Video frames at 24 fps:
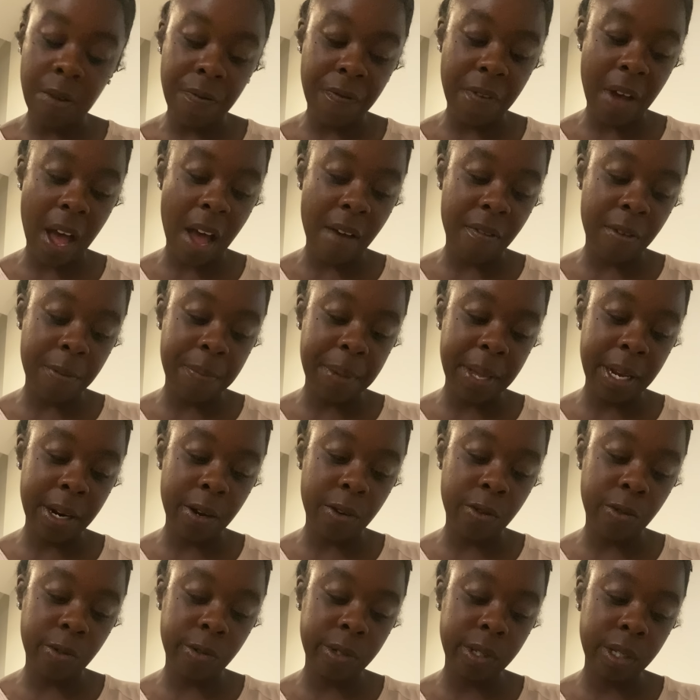Five of
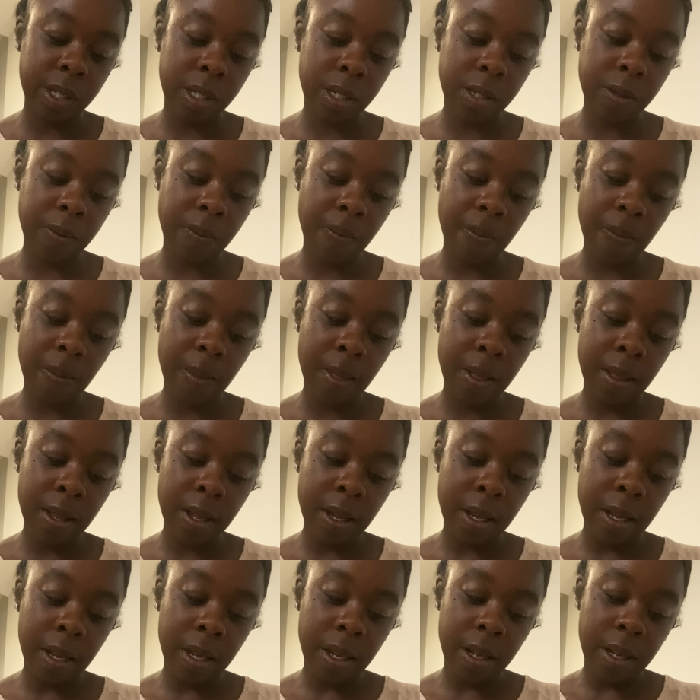Pentacles,
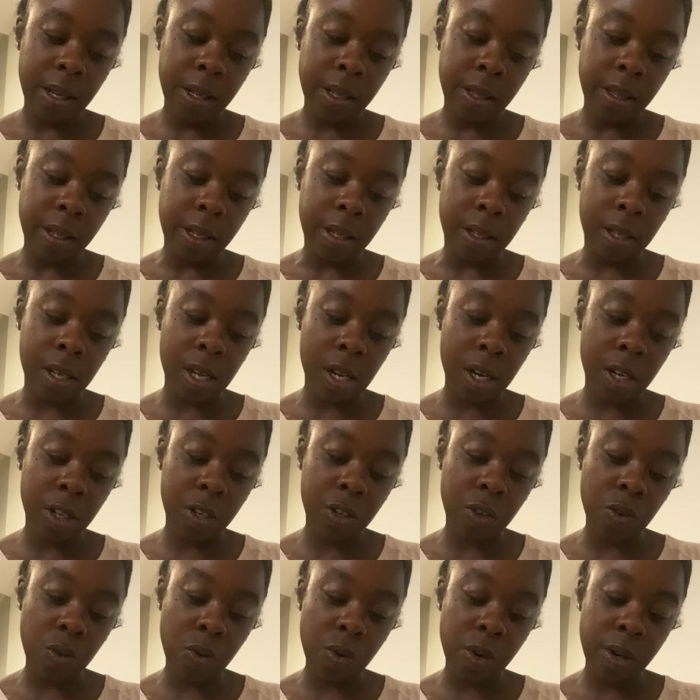the Ten of
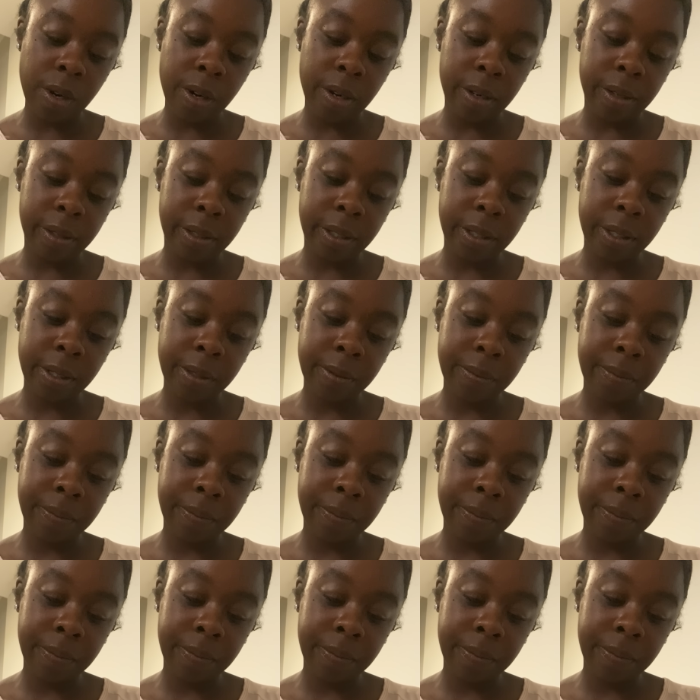Swords.